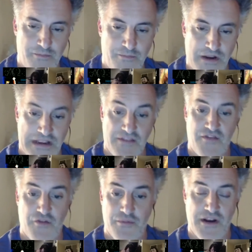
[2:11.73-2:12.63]

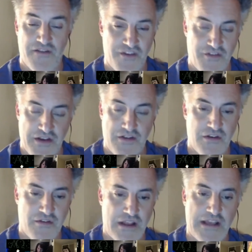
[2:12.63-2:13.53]
against certain
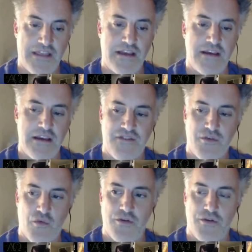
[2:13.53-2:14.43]
manifestations, and I think
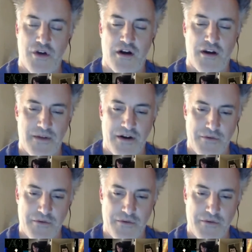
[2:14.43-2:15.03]
even when you talk about,